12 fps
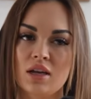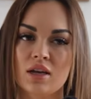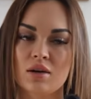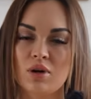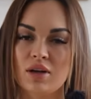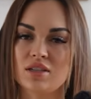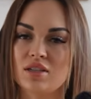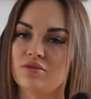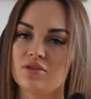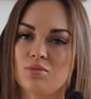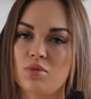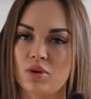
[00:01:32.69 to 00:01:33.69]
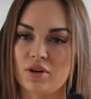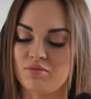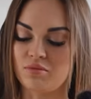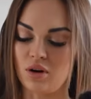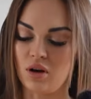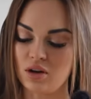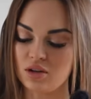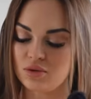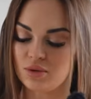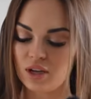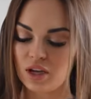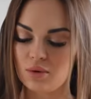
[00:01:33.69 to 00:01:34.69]
compressive, supportive bras, you
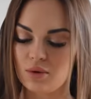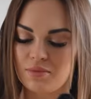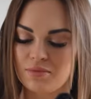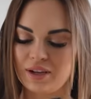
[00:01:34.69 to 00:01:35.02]
can go up,